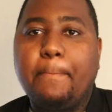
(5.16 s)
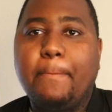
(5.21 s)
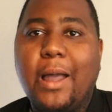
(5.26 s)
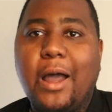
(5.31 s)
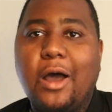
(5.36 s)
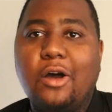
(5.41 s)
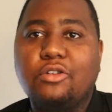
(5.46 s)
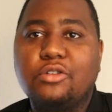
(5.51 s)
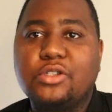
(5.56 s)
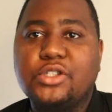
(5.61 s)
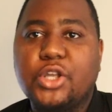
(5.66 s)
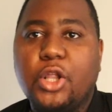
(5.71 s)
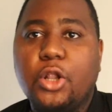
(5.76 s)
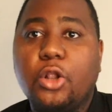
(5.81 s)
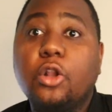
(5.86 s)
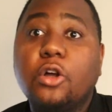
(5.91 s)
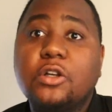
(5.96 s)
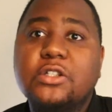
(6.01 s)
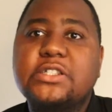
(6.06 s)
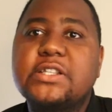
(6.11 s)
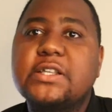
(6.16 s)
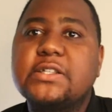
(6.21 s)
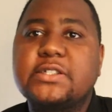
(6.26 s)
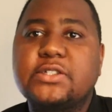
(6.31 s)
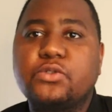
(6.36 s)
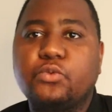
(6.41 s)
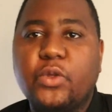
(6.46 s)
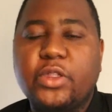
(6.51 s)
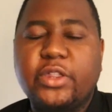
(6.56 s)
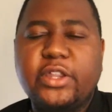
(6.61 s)
about
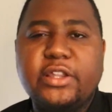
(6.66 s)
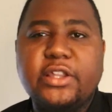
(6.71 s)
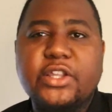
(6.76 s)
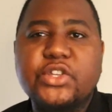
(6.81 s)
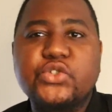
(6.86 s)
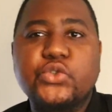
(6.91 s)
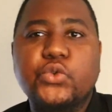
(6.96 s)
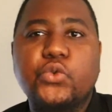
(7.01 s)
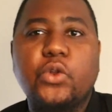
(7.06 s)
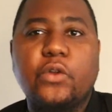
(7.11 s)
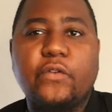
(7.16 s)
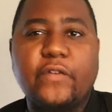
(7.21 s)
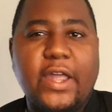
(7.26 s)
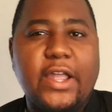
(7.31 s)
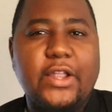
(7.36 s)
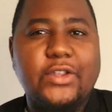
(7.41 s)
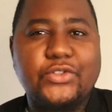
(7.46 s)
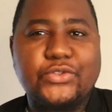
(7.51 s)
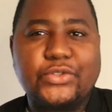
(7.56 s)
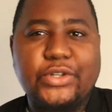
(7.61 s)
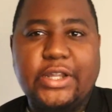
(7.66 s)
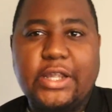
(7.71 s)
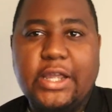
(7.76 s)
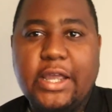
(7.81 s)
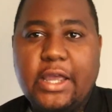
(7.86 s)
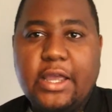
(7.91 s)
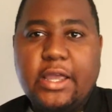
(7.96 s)
losses within the school of entry,